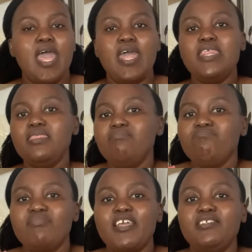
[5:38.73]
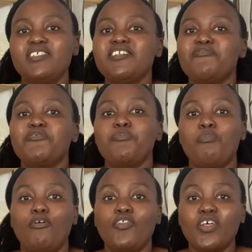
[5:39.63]
and they didn't even
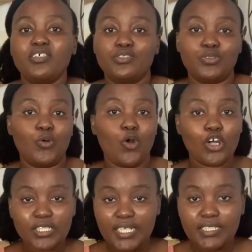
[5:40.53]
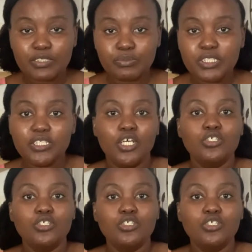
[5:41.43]
bother to contact me